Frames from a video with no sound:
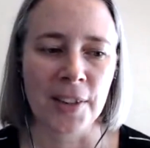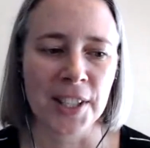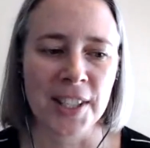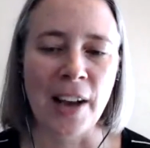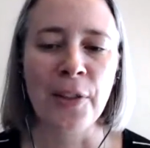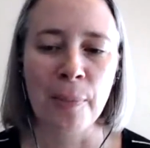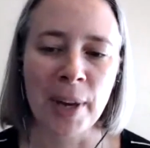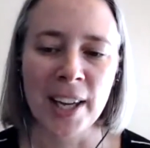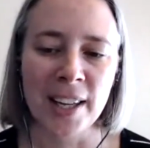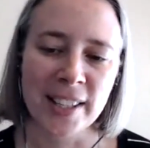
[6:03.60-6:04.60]
a South
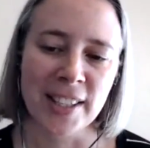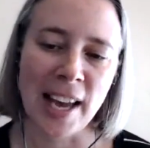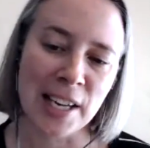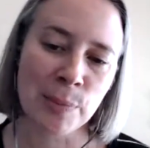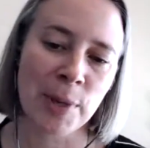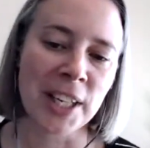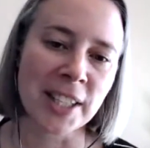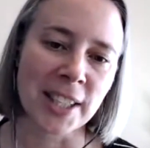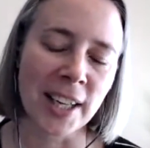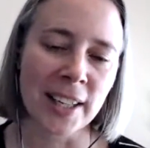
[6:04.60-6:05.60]
Bay /
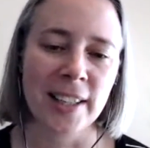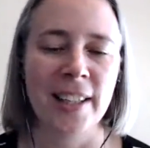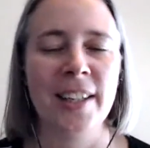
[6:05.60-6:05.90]
Peninsula,